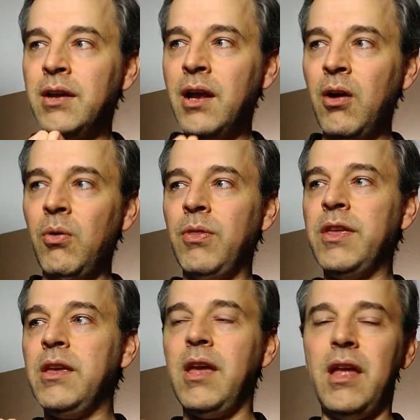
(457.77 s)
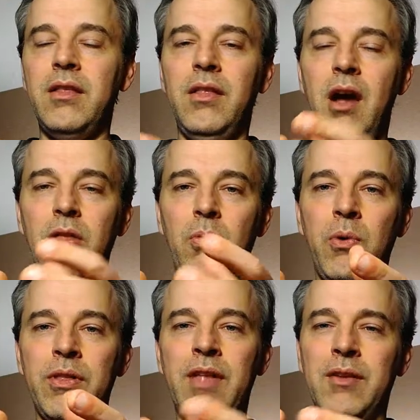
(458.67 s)
Now, the other
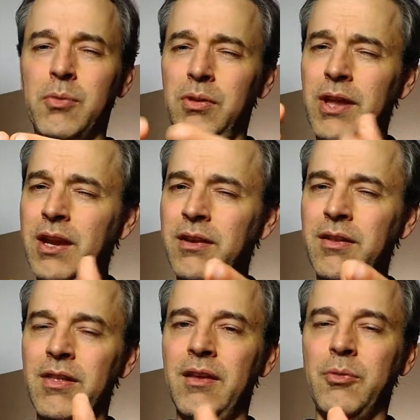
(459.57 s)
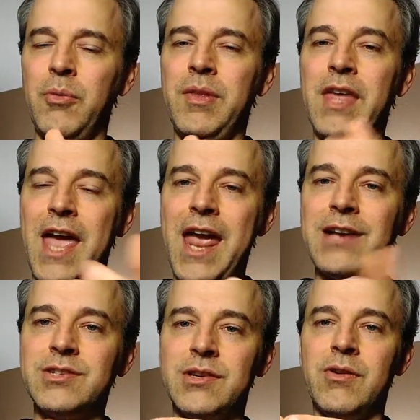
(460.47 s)
one that's related to this would be the
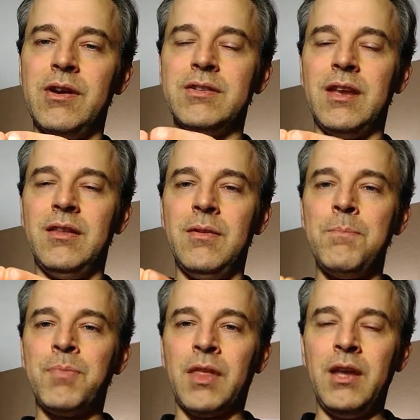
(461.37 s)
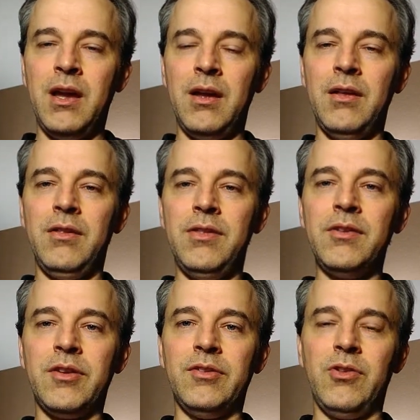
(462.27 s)
H series, and
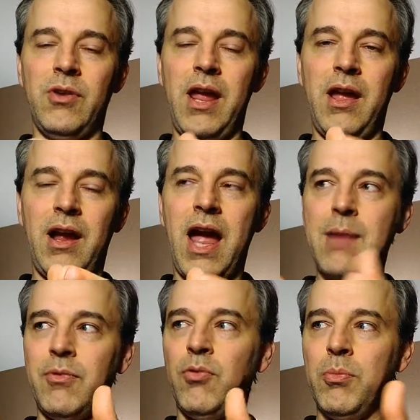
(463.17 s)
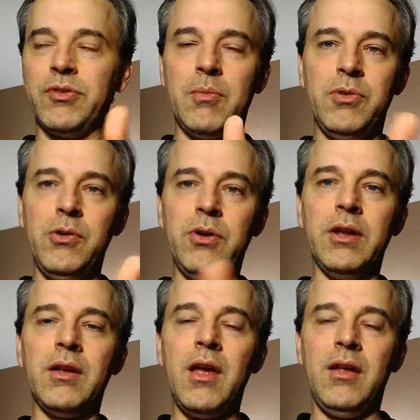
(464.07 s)
this is your high performance
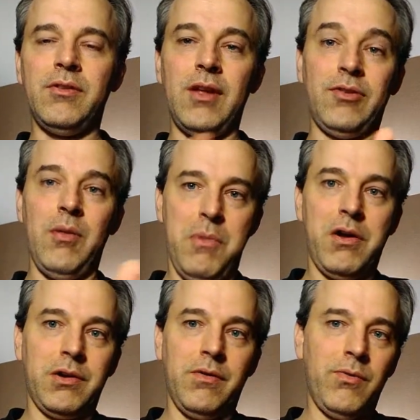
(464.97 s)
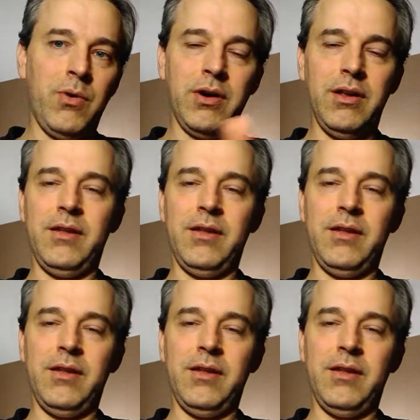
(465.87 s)
computing. So that's the moniker for it.